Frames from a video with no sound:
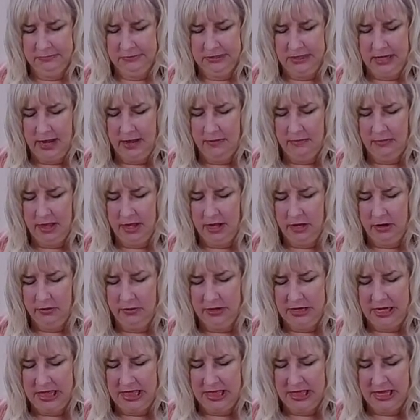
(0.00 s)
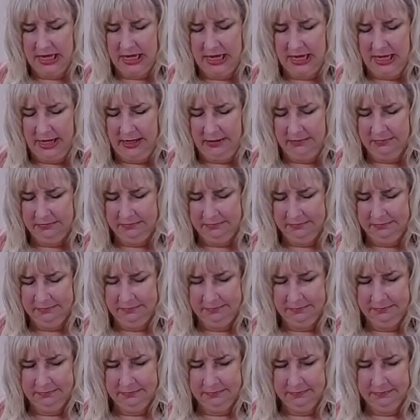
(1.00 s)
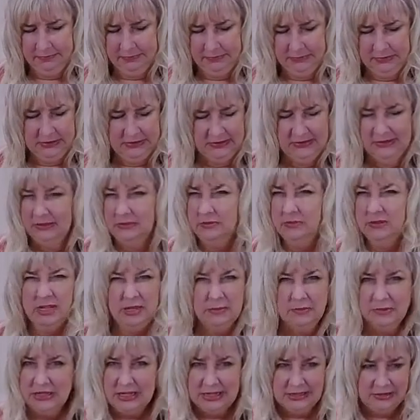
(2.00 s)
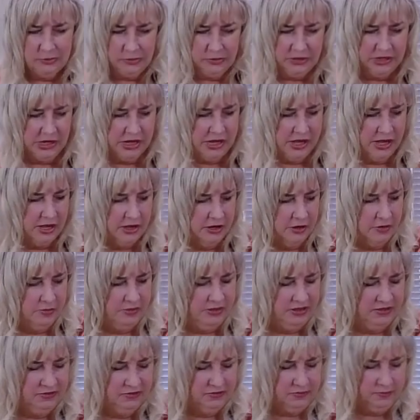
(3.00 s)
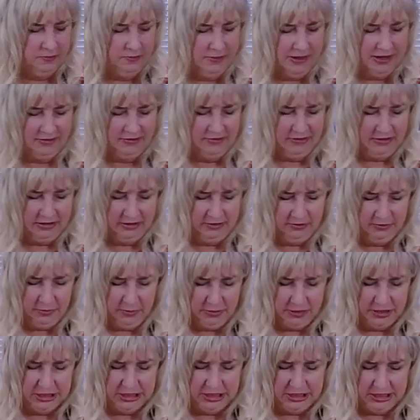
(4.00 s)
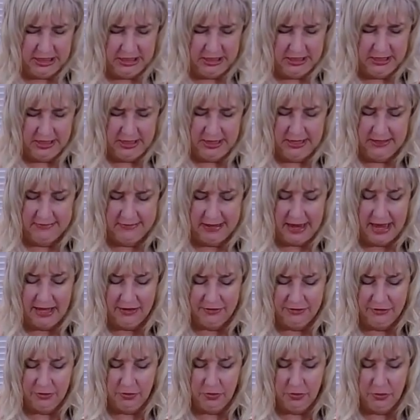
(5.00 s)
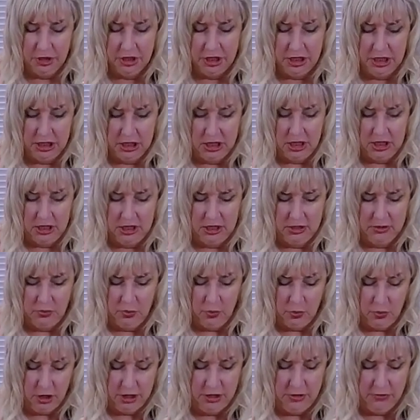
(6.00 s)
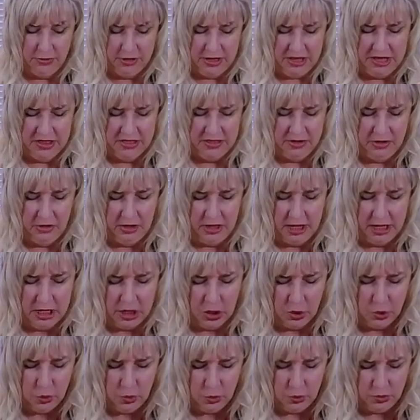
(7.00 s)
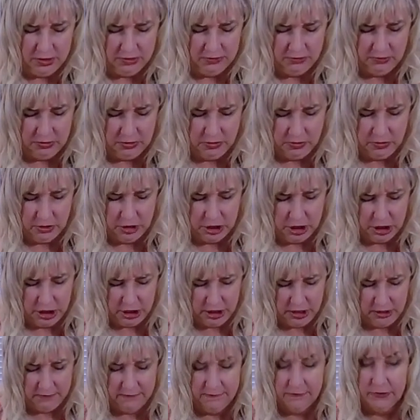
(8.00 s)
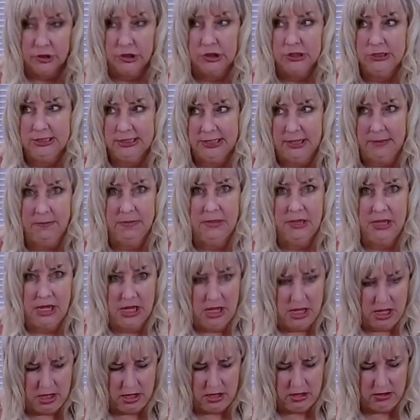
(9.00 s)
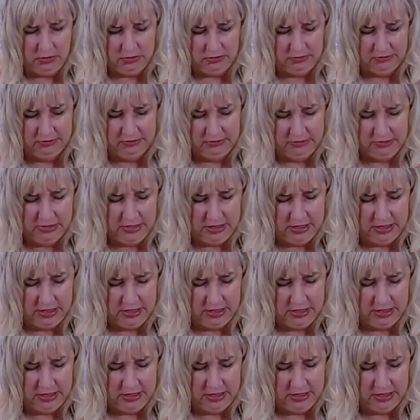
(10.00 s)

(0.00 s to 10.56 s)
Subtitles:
I'm like already thinking. Sometimes that's where you get your best inspiration, is as you're working on one wreath, you're like, ooh, this would work good for something else.